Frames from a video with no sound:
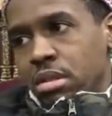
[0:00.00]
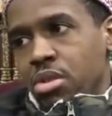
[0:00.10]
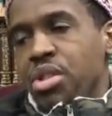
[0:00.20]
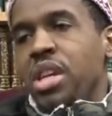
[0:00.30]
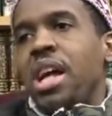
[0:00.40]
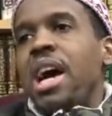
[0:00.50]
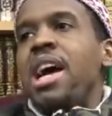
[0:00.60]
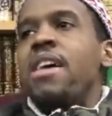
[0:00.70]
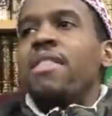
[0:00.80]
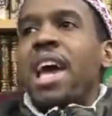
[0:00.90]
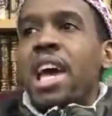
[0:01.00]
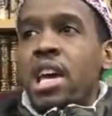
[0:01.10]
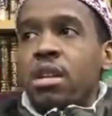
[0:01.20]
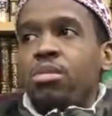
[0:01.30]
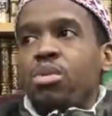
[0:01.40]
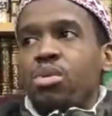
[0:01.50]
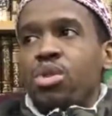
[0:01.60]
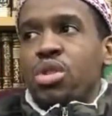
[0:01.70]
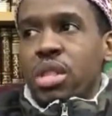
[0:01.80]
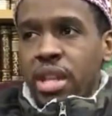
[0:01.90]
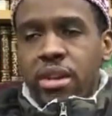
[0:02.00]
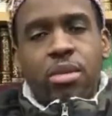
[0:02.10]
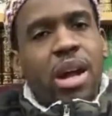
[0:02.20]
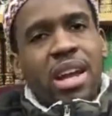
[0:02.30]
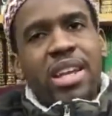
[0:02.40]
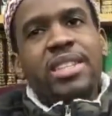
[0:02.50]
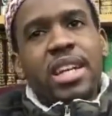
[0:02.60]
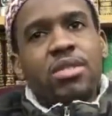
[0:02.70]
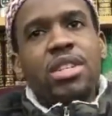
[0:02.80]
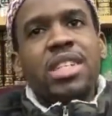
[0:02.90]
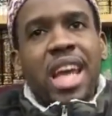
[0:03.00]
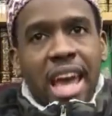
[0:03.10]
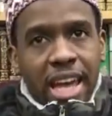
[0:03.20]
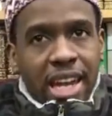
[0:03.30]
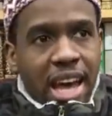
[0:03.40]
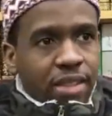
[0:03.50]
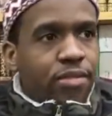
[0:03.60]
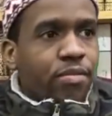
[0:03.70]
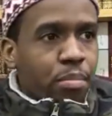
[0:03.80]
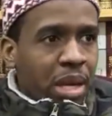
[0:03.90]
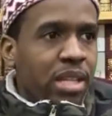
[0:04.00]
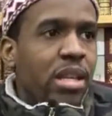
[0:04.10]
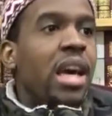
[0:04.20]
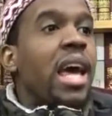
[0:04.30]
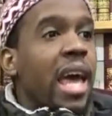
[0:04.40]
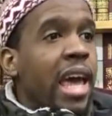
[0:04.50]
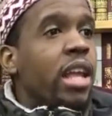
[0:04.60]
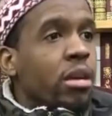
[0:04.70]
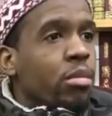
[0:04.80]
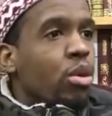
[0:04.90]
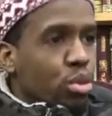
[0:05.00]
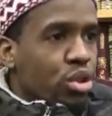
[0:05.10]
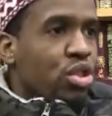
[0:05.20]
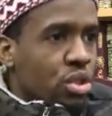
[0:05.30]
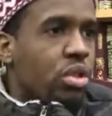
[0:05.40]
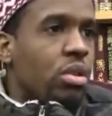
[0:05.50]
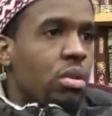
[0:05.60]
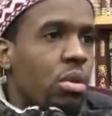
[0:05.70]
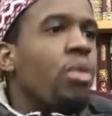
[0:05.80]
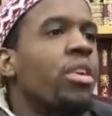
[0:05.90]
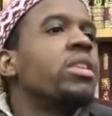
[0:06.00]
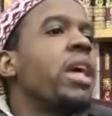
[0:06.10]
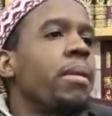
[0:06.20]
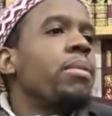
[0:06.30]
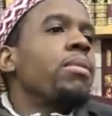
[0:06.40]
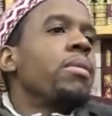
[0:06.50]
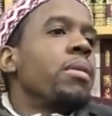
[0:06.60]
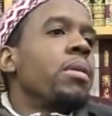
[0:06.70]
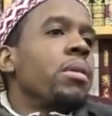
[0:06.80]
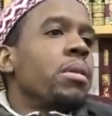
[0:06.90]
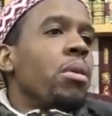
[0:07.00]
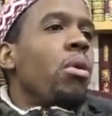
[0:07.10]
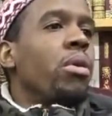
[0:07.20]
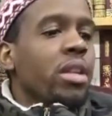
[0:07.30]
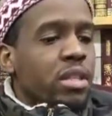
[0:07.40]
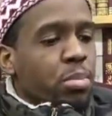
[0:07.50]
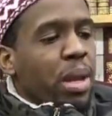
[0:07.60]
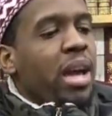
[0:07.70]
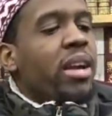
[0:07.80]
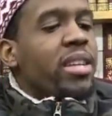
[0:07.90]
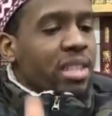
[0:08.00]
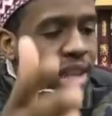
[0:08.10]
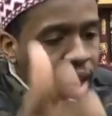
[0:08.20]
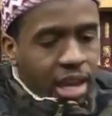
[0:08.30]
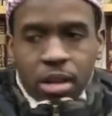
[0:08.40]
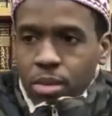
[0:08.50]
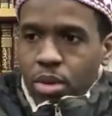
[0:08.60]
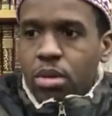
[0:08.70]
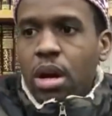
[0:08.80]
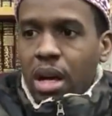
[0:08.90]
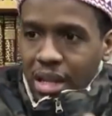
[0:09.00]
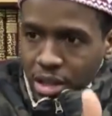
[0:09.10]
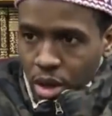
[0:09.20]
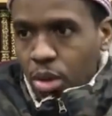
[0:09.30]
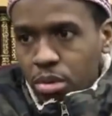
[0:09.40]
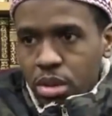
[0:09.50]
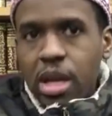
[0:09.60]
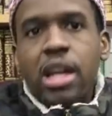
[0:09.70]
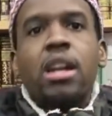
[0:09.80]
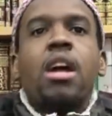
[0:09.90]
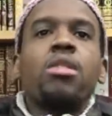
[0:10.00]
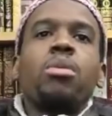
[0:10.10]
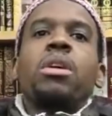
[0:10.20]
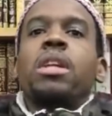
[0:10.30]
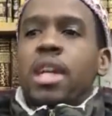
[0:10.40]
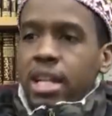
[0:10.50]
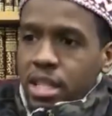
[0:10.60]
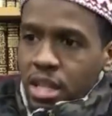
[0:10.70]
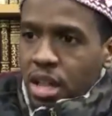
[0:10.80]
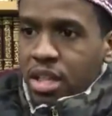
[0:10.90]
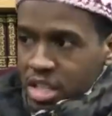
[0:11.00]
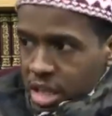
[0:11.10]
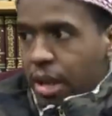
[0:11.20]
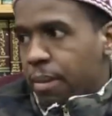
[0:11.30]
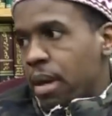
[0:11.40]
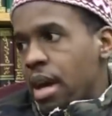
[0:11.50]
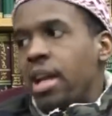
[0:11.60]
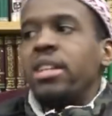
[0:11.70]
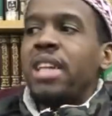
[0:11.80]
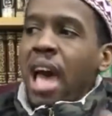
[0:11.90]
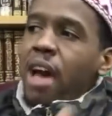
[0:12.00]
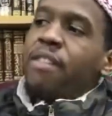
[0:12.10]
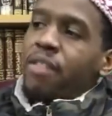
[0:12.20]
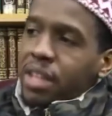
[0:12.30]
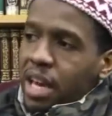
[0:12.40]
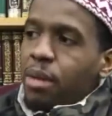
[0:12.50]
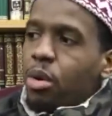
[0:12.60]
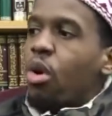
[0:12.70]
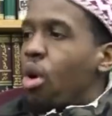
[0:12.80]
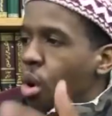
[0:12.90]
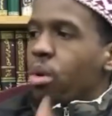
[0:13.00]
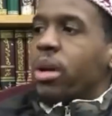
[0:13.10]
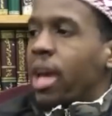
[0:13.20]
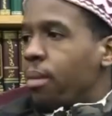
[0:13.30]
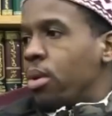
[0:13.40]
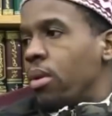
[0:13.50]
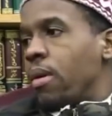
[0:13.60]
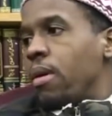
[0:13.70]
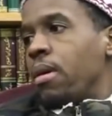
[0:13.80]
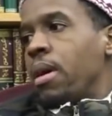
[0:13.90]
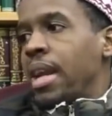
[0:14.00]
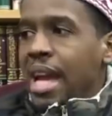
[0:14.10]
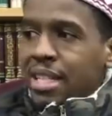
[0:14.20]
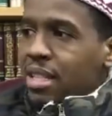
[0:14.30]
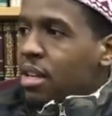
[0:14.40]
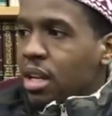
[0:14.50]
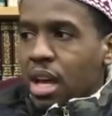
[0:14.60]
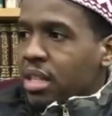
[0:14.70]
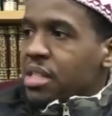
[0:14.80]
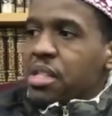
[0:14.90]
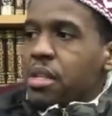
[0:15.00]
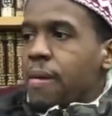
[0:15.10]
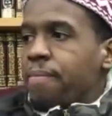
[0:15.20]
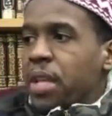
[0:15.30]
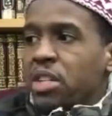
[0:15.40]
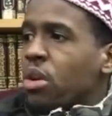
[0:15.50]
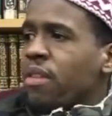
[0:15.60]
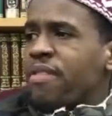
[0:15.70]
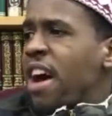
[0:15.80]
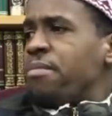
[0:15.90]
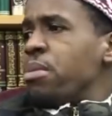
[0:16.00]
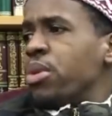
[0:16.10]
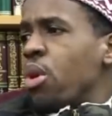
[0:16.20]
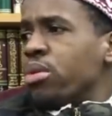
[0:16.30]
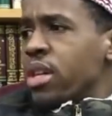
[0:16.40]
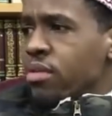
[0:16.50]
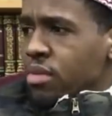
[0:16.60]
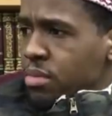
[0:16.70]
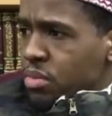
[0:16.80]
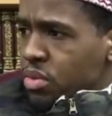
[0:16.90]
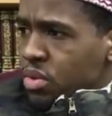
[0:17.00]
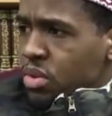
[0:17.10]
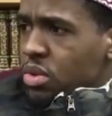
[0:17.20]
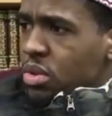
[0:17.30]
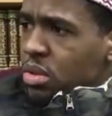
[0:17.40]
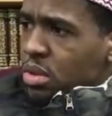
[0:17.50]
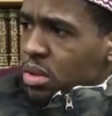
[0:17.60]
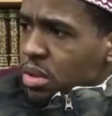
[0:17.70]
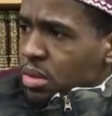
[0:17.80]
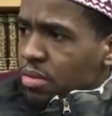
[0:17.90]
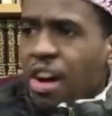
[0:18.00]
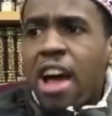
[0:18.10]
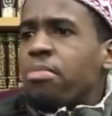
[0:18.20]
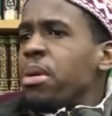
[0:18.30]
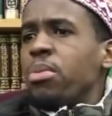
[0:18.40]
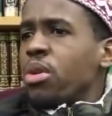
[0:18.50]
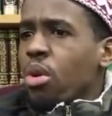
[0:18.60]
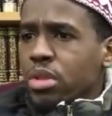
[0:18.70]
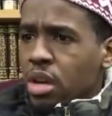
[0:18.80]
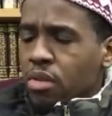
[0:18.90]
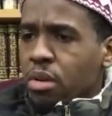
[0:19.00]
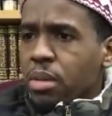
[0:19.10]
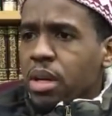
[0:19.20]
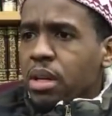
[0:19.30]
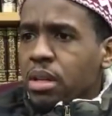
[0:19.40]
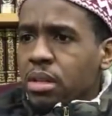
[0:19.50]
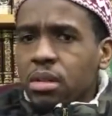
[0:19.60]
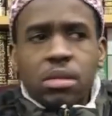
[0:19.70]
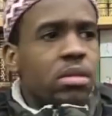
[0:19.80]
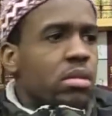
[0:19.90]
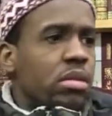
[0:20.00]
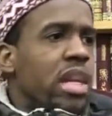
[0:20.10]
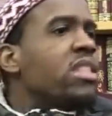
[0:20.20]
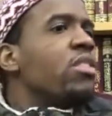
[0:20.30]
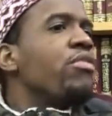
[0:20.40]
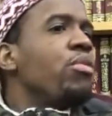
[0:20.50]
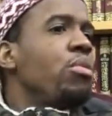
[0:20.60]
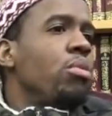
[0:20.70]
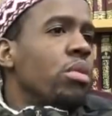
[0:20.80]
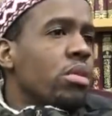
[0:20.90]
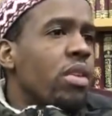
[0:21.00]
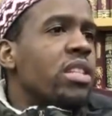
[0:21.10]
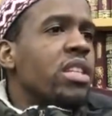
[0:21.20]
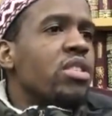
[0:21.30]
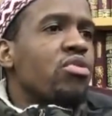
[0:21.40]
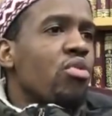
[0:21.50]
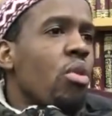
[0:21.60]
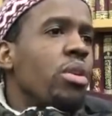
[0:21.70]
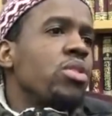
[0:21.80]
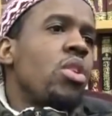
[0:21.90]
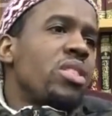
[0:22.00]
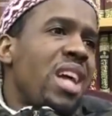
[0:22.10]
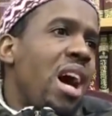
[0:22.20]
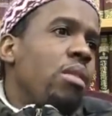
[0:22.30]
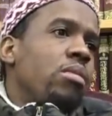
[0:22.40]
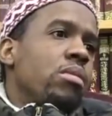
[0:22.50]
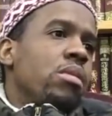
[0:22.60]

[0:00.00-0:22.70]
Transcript: You see, I have animals, literally, without any exaggeration, not meat, animals on their table. On this platter is an animal, a goat, and another one is another sheep. And there's a half of a camel or a whole camel. And that's their lunch. And it's only five people in the hotel room. Five people in the hotel room. That's their food. The rest gets thrown and tossed out.